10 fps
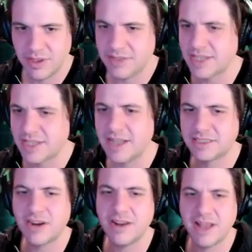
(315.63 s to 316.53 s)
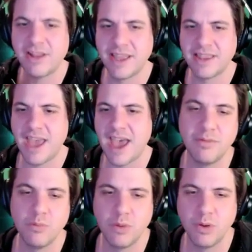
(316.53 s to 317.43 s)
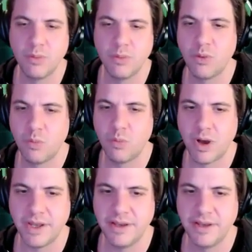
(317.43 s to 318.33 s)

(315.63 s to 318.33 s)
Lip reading: It's kind of started out like that. Wilber 1